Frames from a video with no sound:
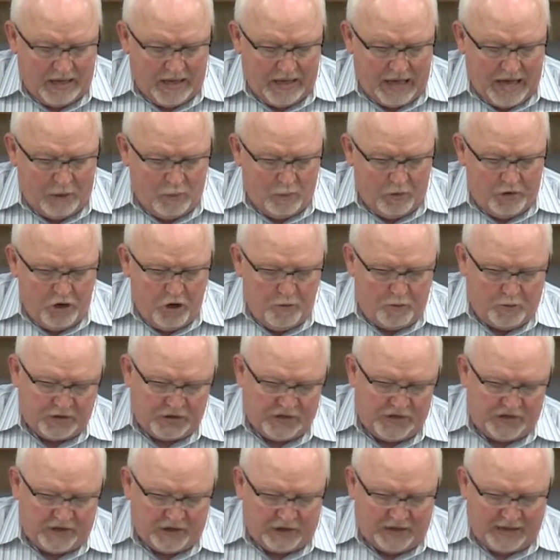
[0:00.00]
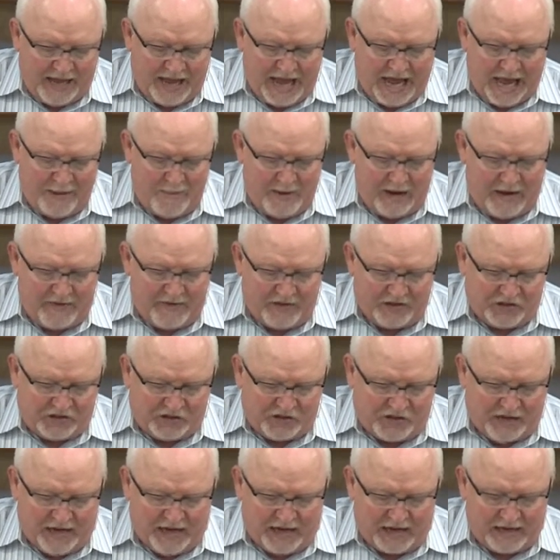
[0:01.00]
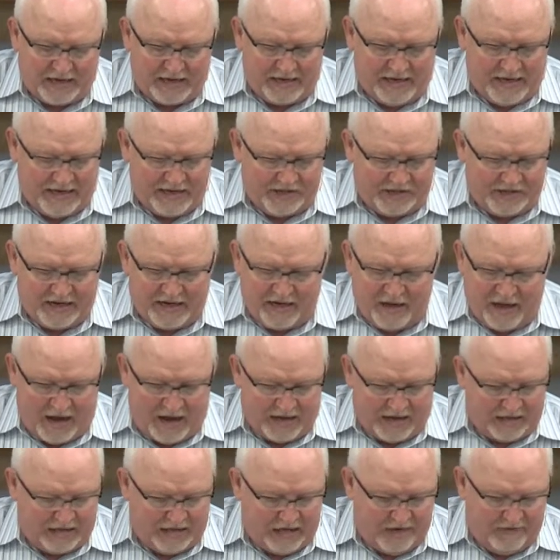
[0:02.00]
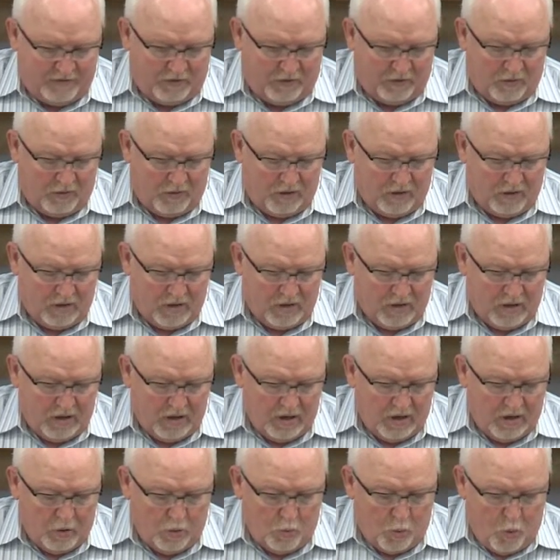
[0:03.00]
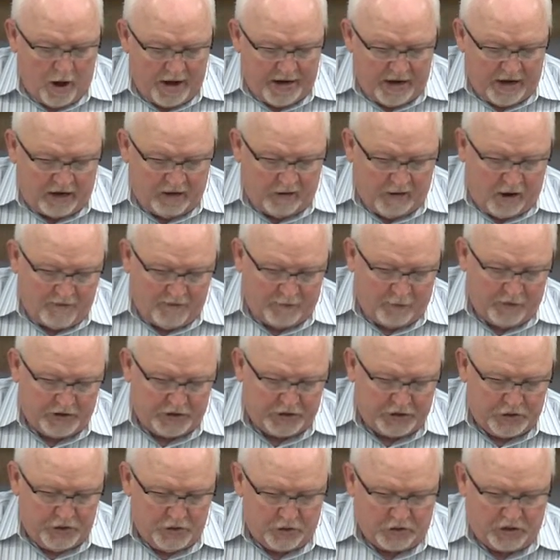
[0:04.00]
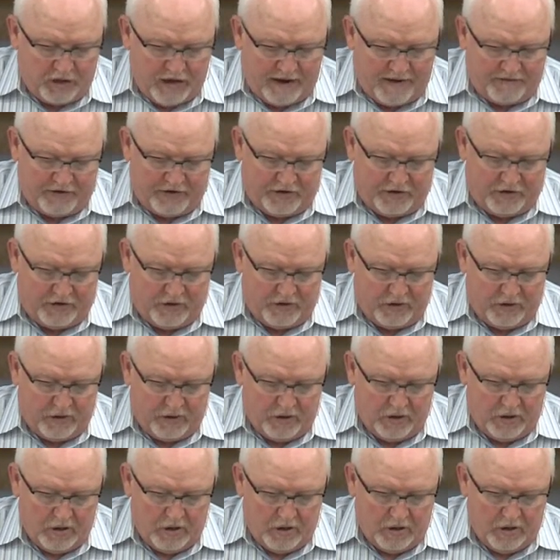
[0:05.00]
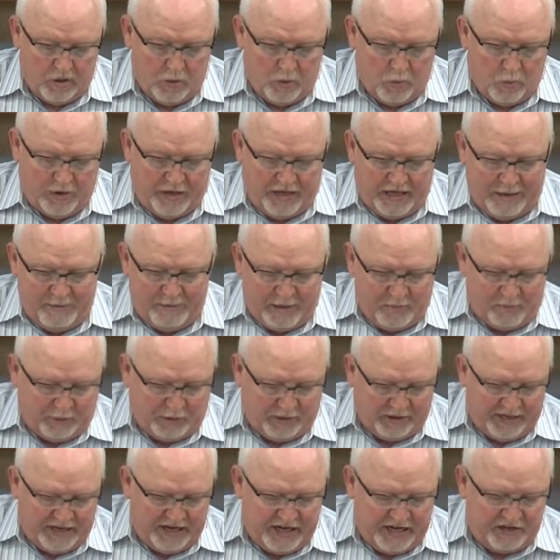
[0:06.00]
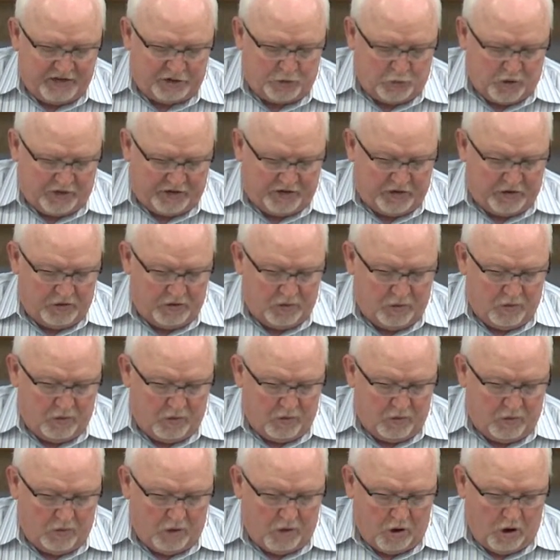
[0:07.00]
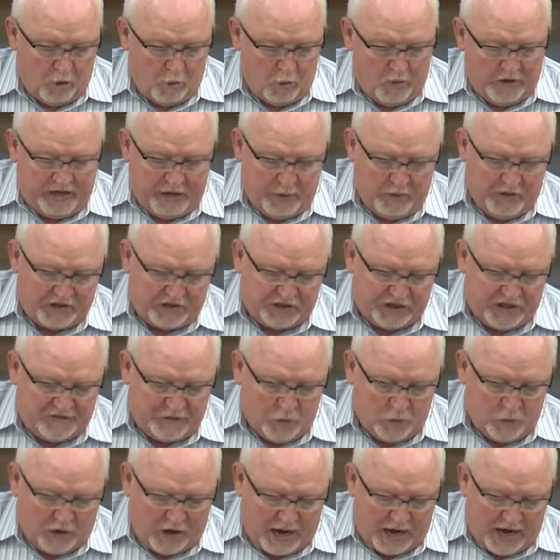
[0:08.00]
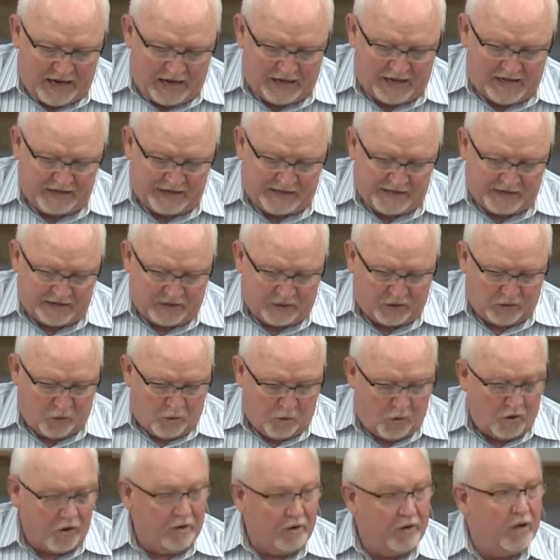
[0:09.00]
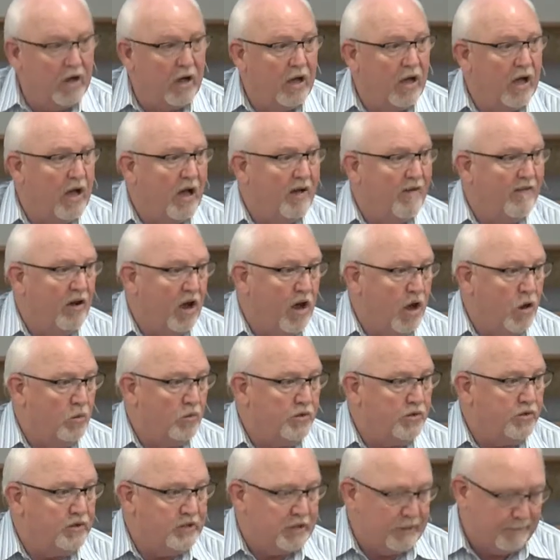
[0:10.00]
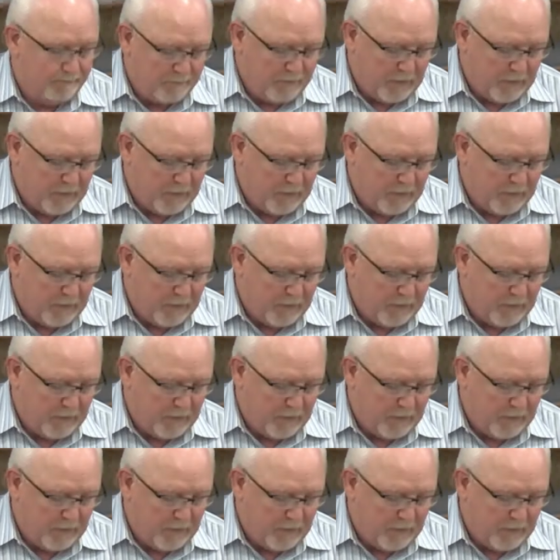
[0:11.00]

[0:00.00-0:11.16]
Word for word: And when you present the lame and the sick, is it not evil? Why not offer it to your governor? Would he be pleased with you, or would he receive you kindly, says the Lord of hosts?